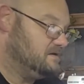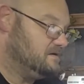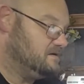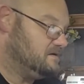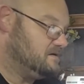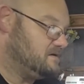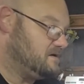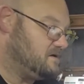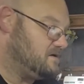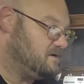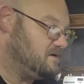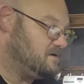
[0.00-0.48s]

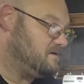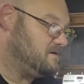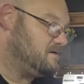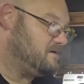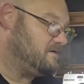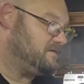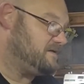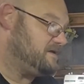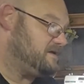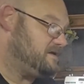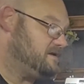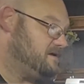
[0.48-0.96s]
All
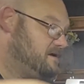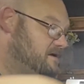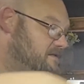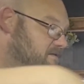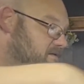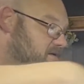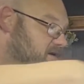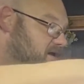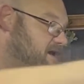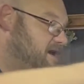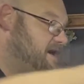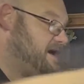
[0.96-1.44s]
the other
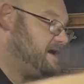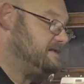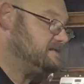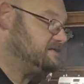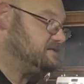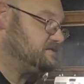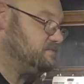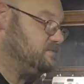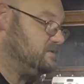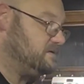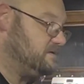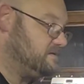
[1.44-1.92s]
cats
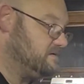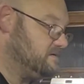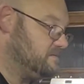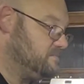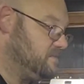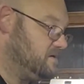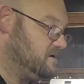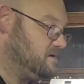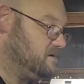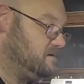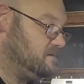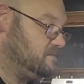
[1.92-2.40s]
with their
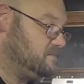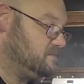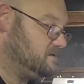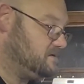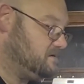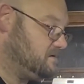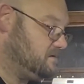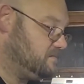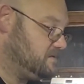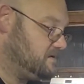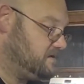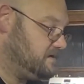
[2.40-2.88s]
pumped
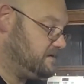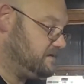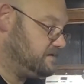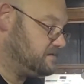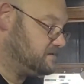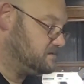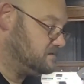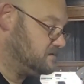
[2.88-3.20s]
up kicks.